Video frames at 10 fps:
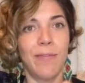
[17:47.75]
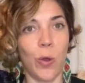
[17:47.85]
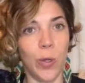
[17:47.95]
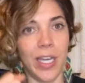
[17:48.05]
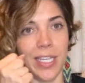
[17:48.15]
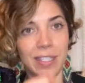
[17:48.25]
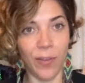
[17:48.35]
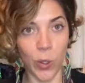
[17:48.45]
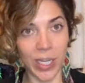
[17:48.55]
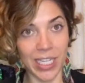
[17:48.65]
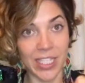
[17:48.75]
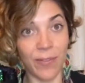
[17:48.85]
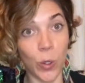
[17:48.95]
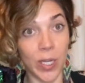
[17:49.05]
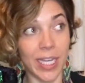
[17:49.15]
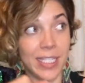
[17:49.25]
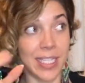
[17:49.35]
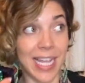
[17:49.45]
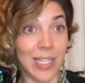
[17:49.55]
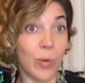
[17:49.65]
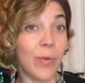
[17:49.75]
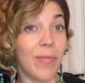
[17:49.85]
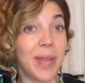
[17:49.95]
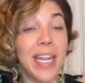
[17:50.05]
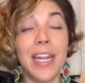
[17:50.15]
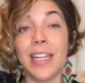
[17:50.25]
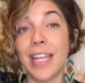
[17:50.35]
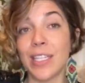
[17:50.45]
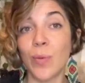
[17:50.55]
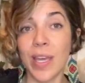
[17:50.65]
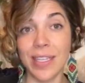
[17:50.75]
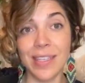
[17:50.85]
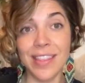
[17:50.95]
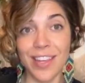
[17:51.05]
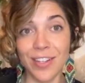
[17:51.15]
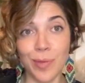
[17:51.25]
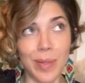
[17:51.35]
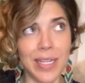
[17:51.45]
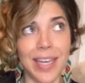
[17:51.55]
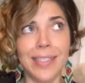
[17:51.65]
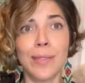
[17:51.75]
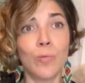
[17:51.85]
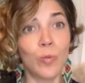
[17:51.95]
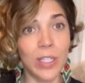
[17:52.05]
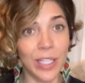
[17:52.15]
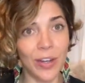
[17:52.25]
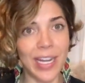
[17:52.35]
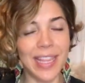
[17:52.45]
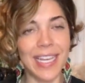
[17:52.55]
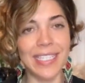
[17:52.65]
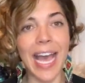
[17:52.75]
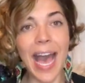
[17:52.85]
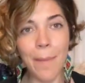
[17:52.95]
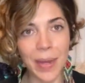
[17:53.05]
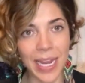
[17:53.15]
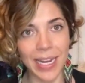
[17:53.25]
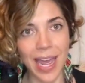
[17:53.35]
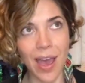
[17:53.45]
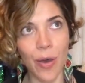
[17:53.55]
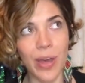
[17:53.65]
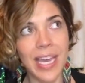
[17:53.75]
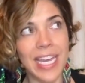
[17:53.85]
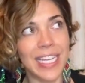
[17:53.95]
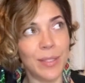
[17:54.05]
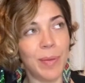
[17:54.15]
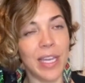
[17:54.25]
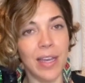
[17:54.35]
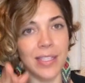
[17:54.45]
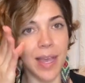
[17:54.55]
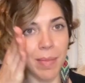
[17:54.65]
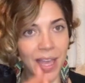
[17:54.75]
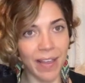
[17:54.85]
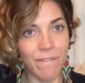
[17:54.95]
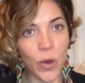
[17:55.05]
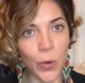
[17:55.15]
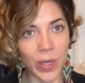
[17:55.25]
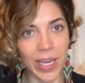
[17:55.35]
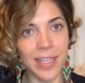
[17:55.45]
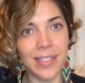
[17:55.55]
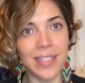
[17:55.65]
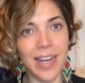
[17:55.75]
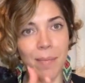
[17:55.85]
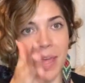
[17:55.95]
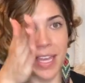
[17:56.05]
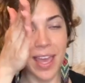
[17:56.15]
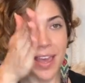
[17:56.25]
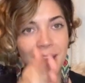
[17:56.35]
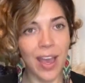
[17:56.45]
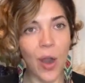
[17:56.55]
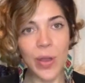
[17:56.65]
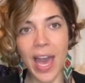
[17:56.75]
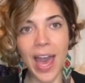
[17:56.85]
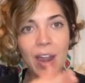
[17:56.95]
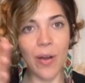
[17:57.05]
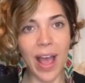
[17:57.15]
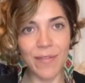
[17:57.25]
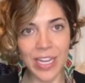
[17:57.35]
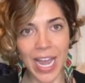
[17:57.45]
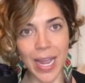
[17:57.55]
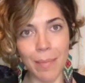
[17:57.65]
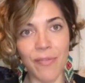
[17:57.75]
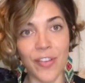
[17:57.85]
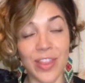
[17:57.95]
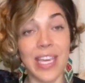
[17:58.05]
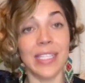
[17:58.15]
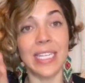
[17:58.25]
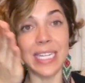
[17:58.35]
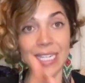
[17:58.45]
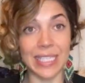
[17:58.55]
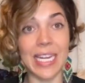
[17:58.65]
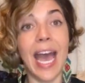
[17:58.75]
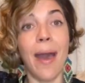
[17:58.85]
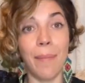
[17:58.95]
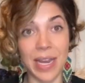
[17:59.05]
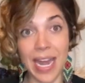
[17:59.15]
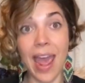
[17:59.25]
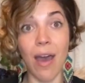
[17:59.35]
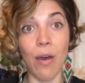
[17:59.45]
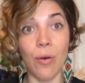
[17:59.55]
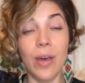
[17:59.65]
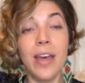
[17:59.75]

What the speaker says: And that's what we've been in. And that's why there's been like some really great things happening now, is because I'm like focused and I'm like, oh yeah, I don't have time for this. It needs to happen now.